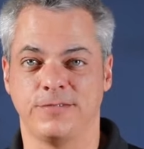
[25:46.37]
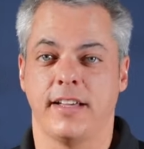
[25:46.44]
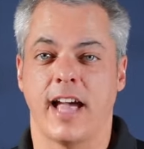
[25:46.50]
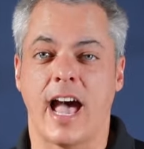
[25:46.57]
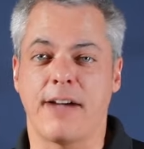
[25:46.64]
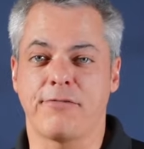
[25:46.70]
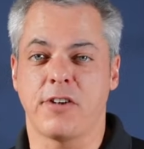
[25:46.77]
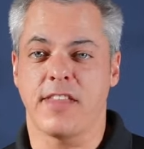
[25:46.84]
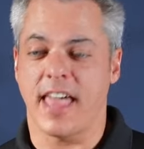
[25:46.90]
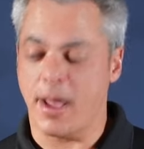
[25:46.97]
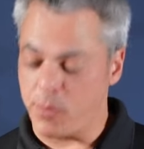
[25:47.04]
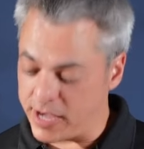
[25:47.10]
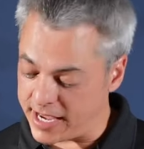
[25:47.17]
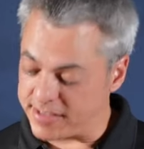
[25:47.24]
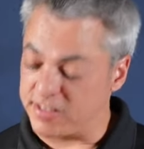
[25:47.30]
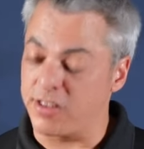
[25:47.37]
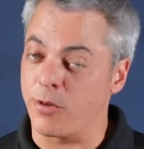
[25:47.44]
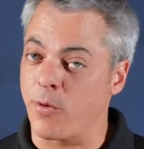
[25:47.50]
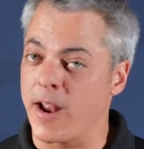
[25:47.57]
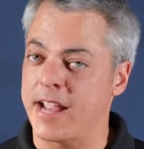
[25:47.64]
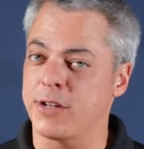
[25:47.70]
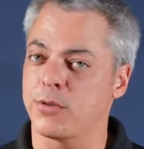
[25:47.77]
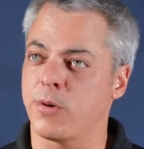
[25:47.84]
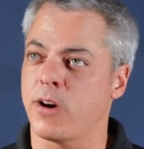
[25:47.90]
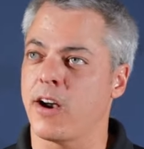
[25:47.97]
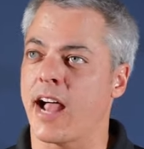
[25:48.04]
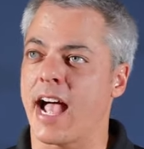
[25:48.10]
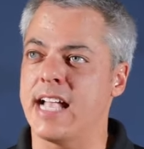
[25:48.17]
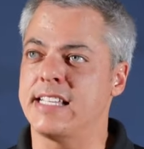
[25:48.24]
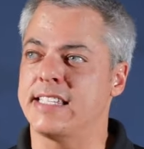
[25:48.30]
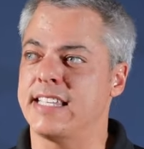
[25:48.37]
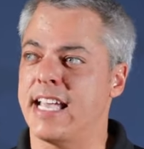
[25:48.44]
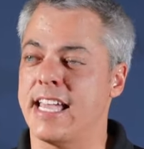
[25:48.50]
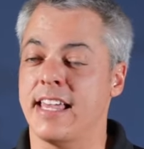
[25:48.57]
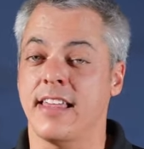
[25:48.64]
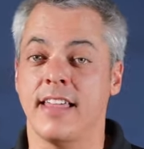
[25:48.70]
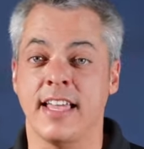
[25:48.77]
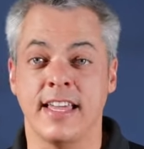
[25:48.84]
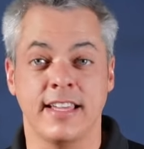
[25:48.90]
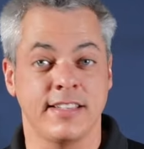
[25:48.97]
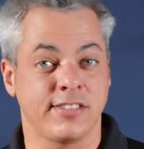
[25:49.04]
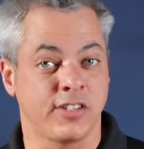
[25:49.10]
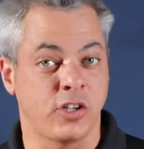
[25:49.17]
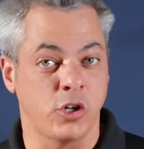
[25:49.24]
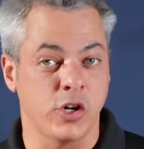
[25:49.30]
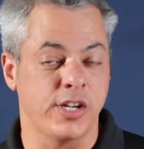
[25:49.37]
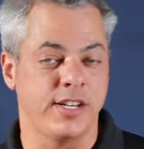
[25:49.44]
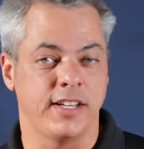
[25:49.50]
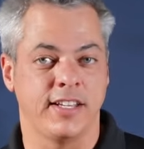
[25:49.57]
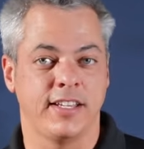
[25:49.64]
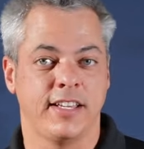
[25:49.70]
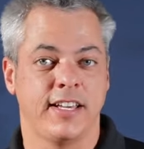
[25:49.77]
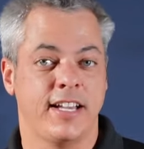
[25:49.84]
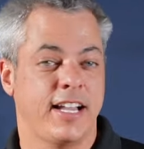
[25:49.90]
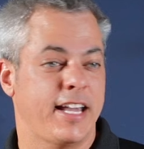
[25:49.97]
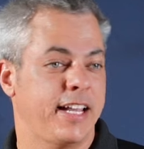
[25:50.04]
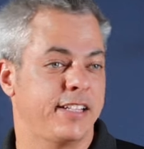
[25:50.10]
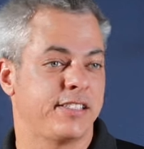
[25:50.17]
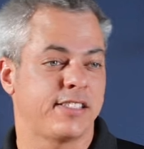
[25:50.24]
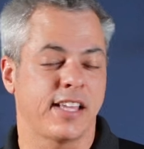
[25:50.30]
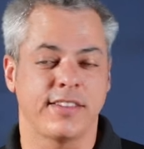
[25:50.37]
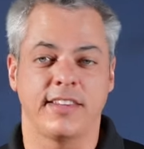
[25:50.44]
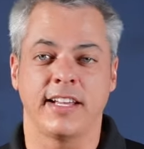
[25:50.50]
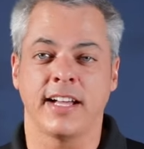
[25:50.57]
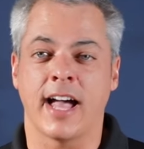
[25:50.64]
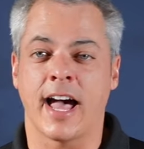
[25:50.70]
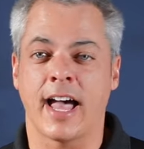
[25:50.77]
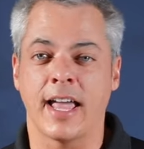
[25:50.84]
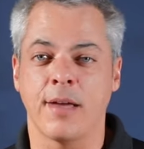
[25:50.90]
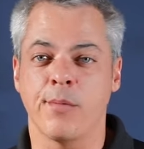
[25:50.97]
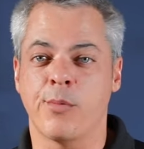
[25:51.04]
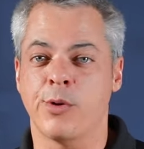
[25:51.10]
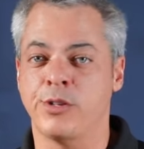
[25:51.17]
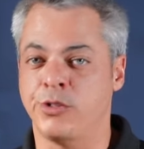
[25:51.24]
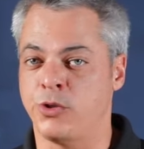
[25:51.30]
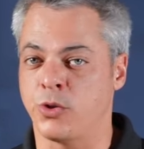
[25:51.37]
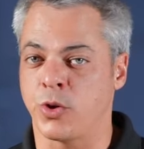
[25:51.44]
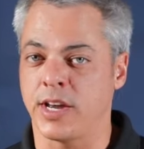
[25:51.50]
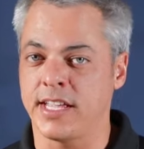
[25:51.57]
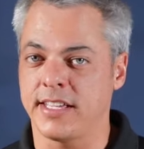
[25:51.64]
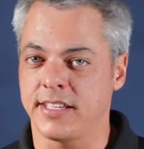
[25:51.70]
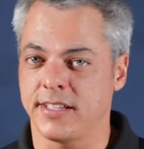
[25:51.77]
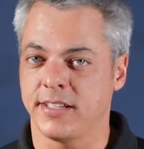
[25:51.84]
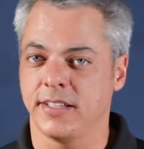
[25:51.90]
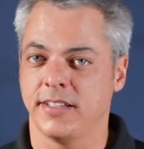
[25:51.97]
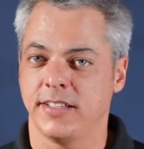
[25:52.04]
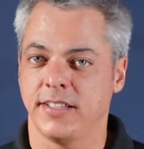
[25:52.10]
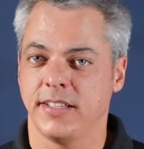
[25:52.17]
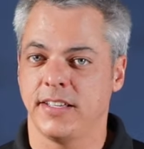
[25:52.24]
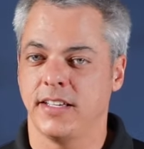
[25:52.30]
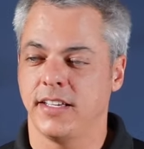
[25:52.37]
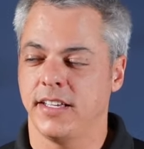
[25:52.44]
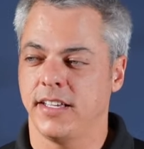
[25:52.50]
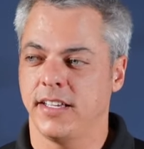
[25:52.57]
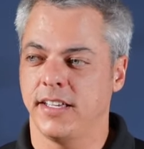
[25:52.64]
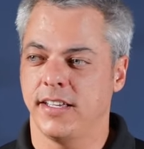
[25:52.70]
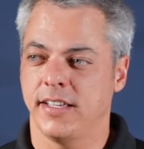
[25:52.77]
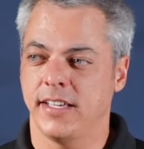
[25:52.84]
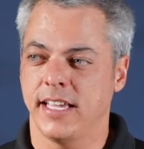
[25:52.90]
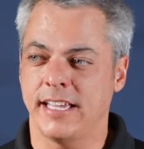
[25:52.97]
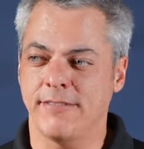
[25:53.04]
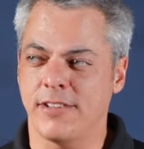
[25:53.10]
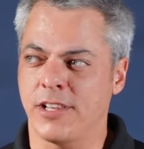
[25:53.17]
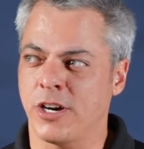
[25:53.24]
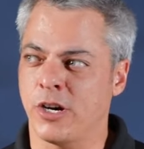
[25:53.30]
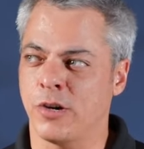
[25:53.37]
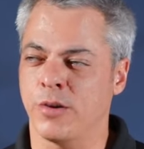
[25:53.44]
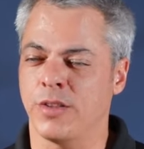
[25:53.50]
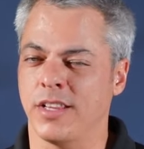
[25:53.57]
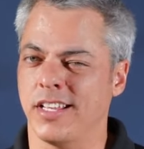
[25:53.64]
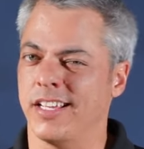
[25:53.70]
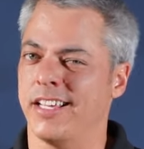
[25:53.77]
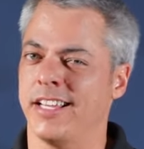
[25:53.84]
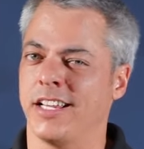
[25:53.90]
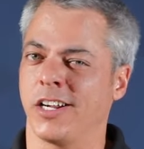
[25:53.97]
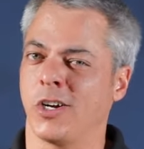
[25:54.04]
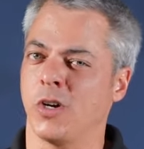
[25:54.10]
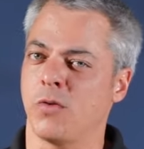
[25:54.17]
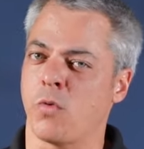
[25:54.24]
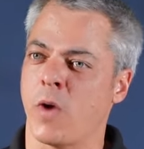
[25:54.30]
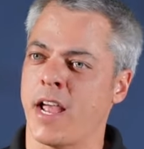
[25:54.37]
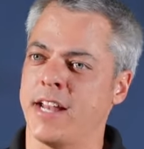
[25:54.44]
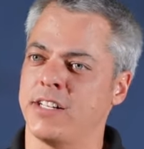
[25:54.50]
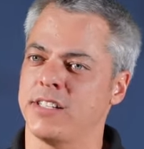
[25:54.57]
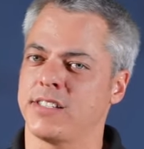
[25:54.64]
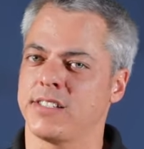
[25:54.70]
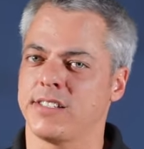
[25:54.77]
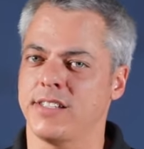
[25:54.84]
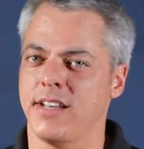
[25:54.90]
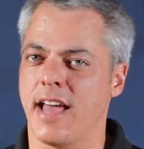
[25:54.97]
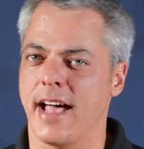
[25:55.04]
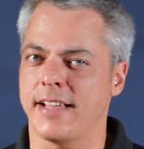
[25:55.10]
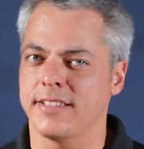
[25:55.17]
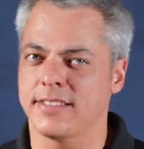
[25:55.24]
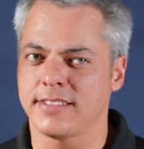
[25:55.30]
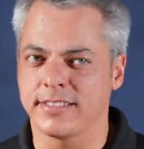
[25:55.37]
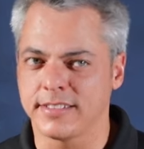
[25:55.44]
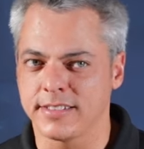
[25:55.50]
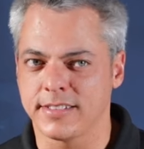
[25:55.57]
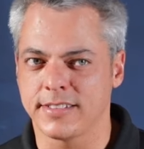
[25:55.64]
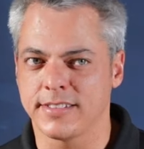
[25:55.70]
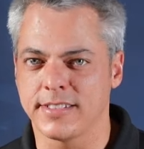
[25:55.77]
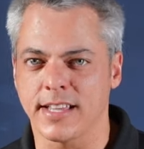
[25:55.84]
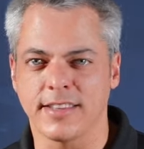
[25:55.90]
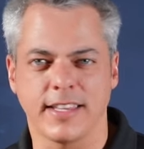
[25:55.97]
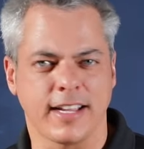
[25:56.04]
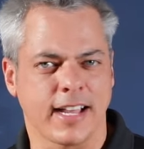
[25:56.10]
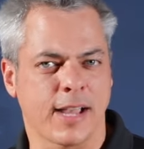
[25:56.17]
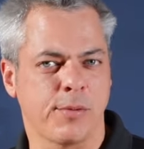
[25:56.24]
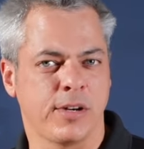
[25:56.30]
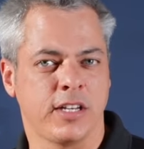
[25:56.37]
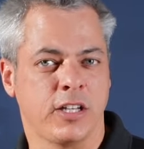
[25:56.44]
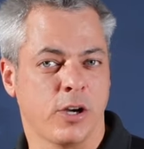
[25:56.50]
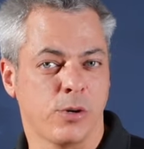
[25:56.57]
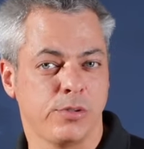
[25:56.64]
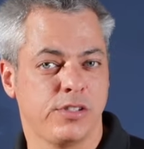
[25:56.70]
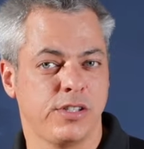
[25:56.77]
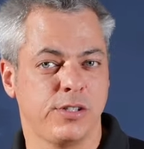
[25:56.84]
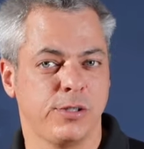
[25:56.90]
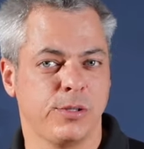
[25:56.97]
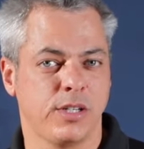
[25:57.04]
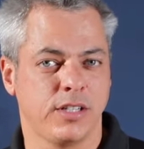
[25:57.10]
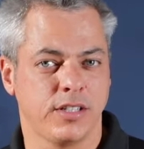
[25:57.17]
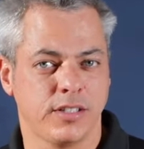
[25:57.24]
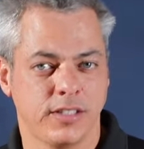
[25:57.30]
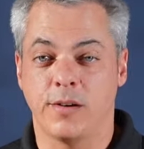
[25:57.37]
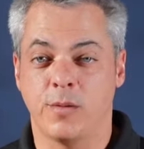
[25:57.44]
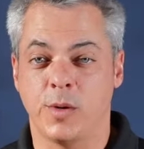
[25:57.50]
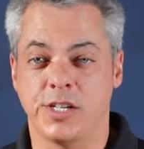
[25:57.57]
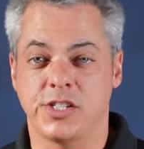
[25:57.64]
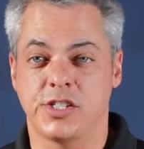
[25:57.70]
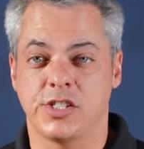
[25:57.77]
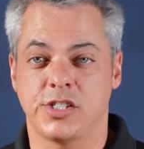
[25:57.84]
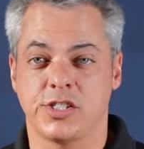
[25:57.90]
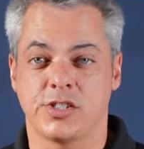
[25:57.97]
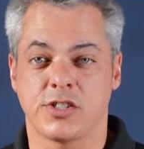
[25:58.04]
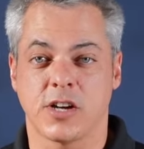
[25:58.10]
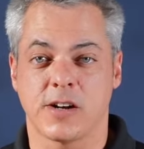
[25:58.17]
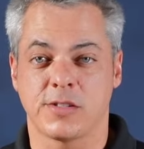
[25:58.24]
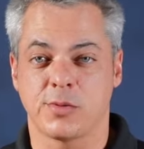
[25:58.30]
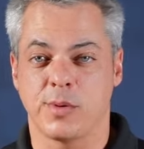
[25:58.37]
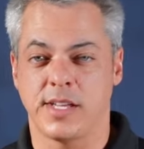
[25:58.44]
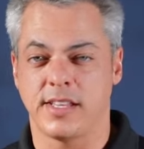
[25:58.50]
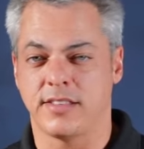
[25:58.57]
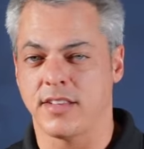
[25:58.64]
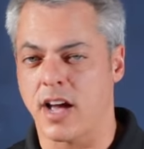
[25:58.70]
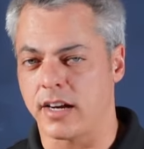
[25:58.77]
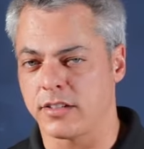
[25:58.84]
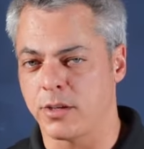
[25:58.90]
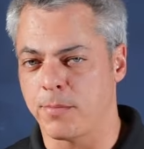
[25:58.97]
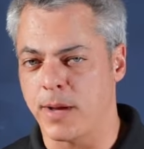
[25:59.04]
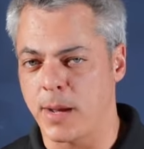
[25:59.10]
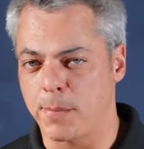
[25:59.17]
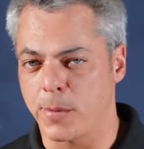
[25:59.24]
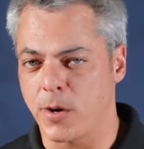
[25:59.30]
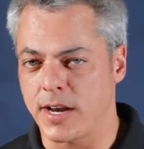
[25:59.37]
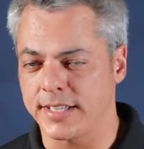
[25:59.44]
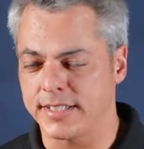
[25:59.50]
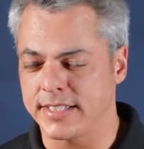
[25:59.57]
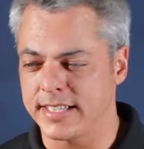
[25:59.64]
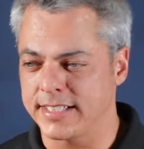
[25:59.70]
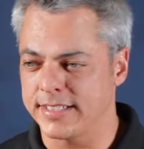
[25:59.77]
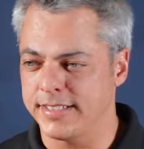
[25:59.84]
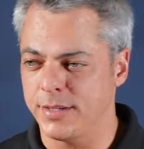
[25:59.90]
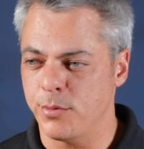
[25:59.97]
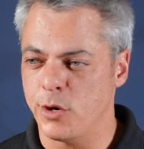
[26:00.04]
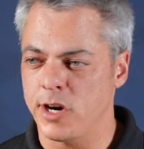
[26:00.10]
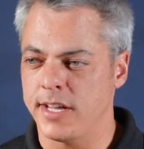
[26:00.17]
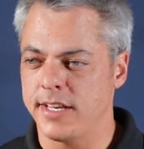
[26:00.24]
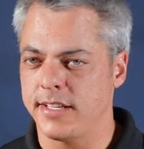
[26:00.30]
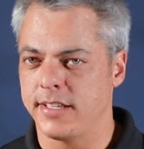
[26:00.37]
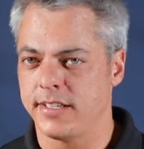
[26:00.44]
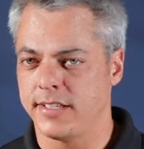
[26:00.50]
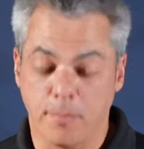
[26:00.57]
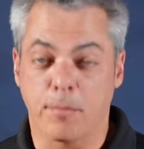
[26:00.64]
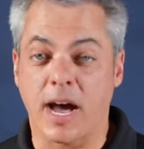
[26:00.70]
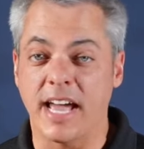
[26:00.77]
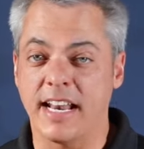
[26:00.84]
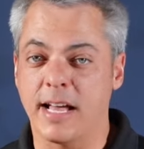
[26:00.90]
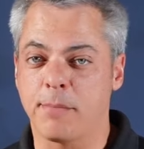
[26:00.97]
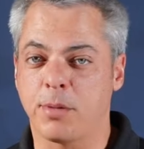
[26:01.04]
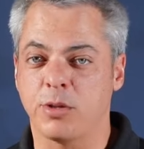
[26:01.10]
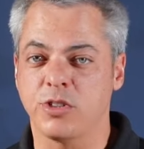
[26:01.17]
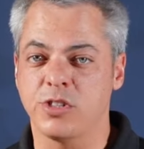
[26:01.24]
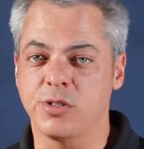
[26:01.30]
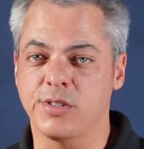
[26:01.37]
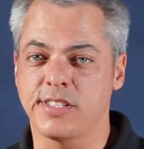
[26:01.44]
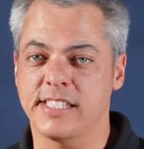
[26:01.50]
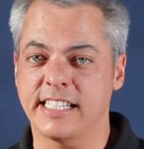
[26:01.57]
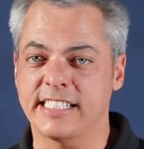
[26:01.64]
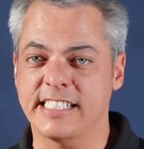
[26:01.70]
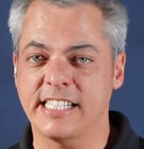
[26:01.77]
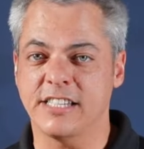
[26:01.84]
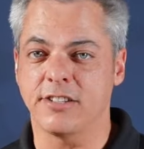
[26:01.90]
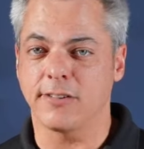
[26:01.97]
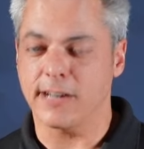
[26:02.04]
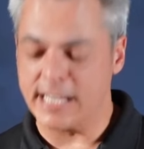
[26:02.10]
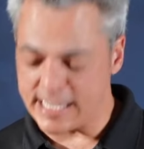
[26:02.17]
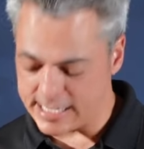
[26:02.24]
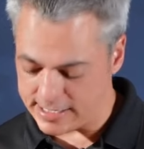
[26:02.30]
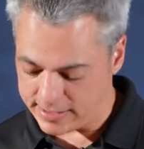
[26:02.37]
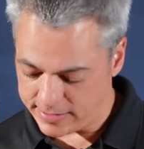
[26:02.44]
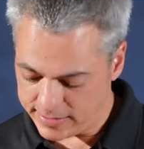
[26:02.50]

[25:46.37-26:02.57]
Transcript: After that, we get to the range where I say it is good. And it's something I would drink. Even though in the good range, it's not something I would go to. Which starts with Dr. Pepper at 61. Pineapple juice, 63.